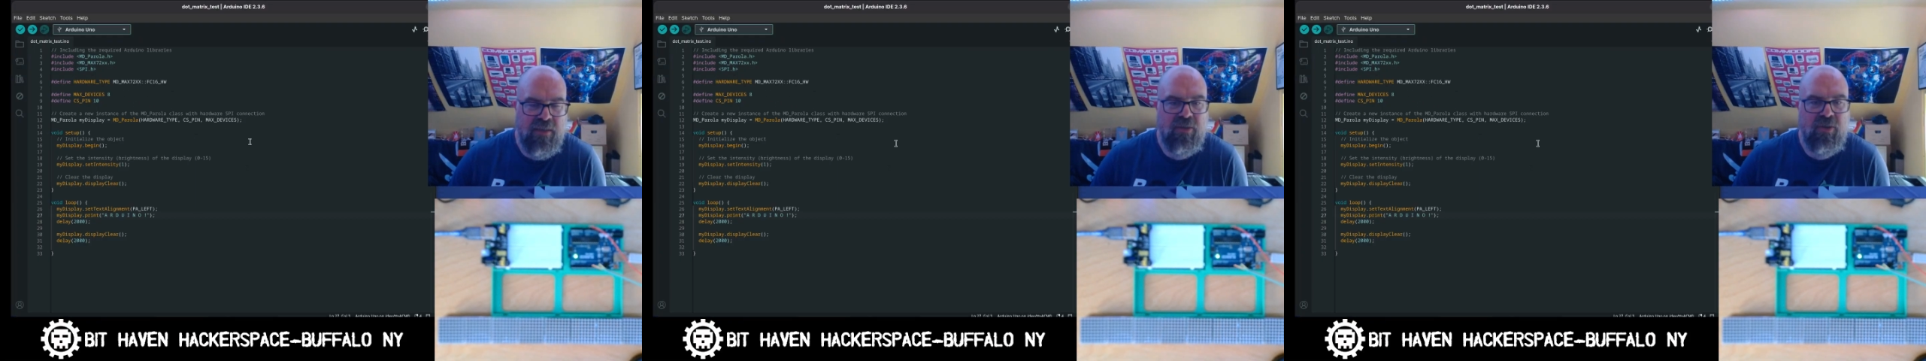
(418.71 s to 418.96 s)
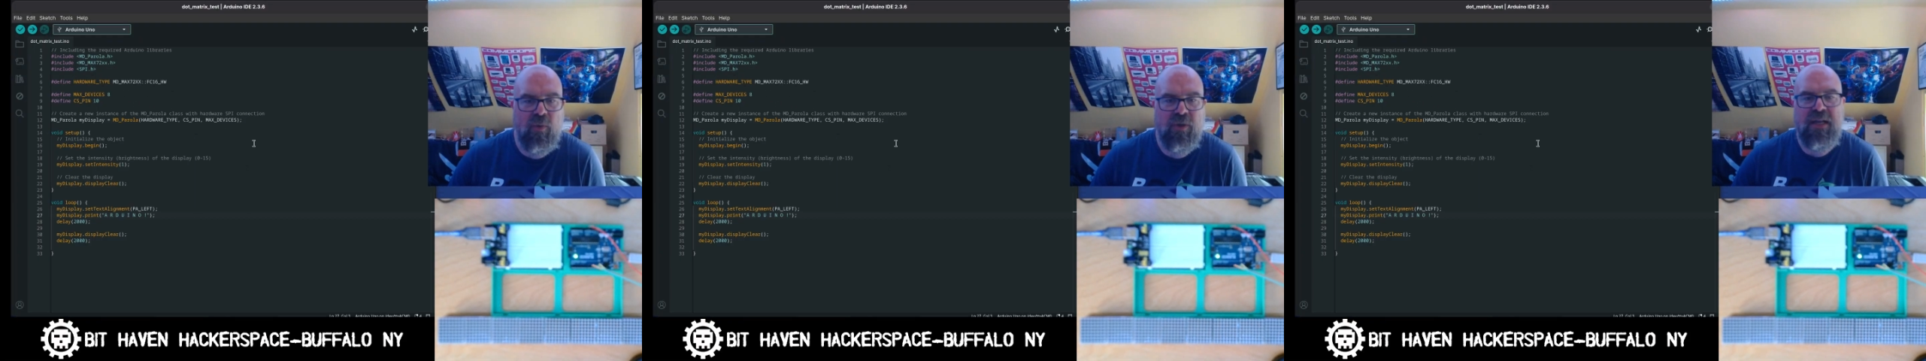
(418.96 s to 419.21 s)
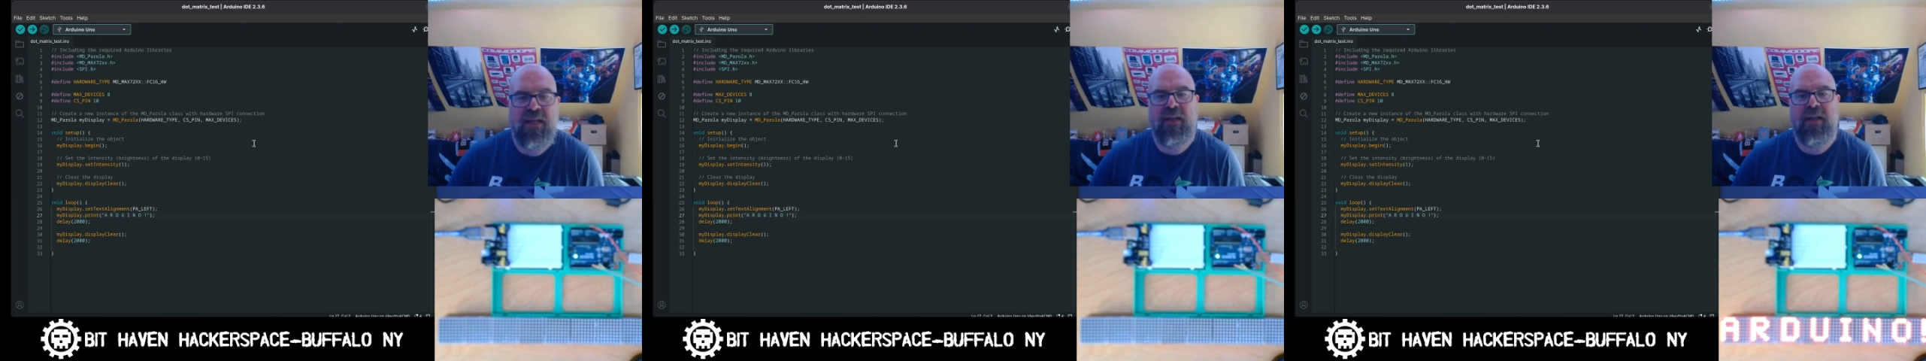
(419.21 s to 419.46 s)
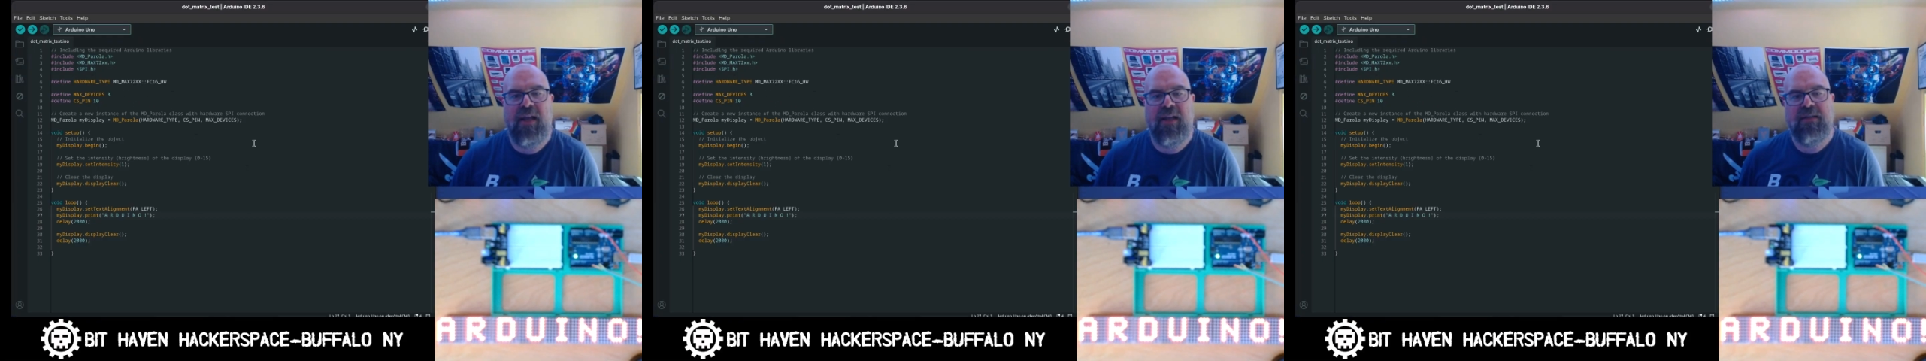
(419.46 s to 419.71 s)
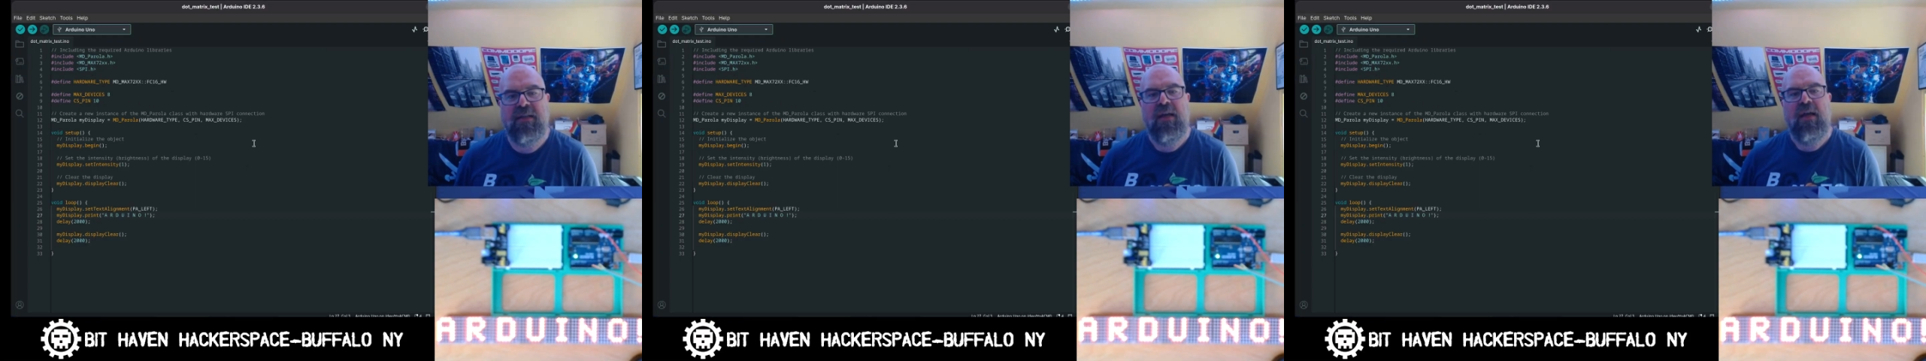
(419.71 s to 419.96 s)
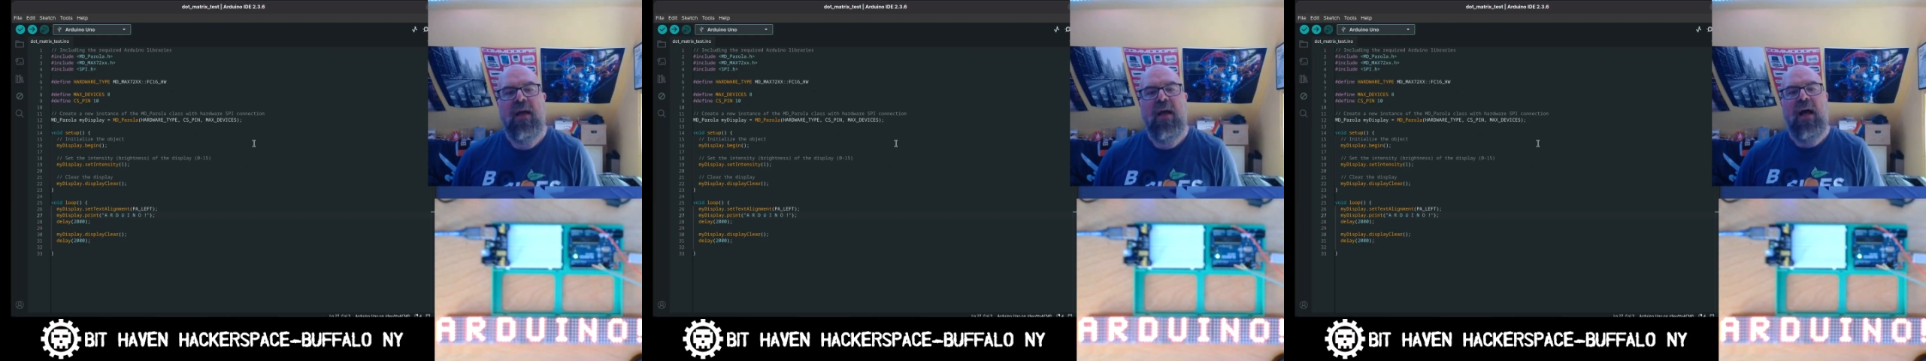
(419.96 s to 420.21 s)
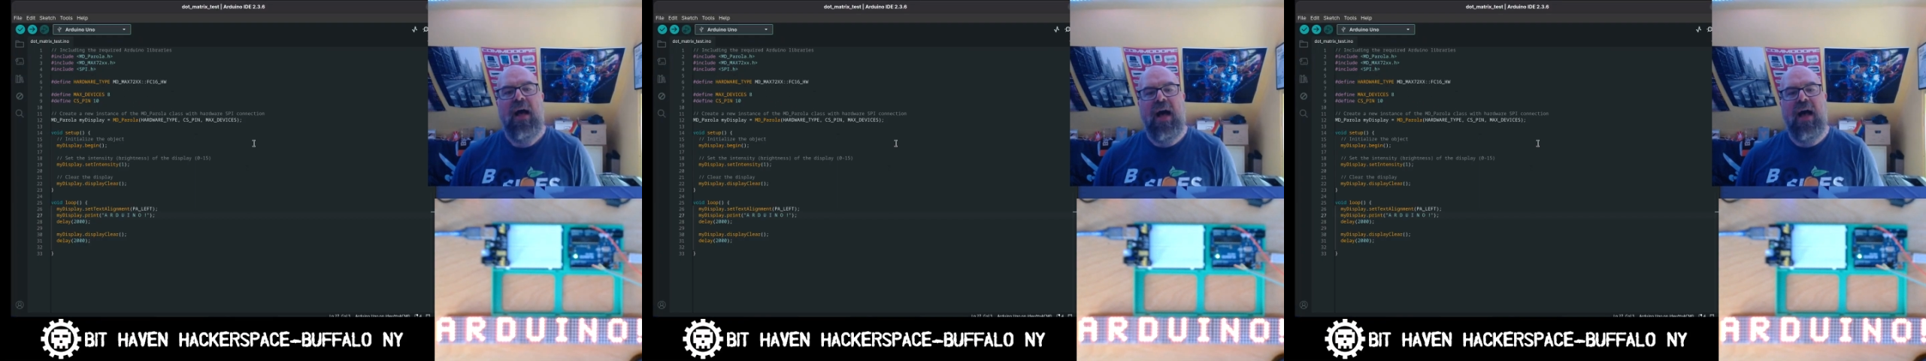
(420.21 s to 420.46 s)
So we're telling it, I